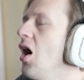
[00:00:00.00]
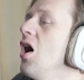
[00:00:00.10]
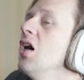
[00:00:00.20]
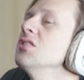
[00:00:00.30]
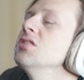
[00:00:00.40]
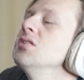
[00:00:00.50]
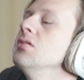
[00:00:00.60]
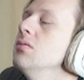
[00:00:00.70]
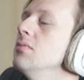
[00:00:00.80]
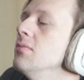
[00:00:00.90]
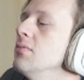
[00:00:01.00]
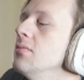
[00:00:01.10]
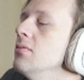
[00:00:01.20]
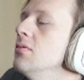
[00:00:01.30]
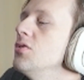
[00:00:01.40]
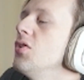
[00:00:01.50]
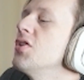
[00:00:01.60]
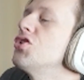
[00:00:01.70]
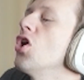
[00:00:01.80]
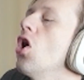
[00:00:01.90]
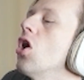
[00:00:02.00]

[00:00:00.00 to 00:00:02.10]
On to the charm.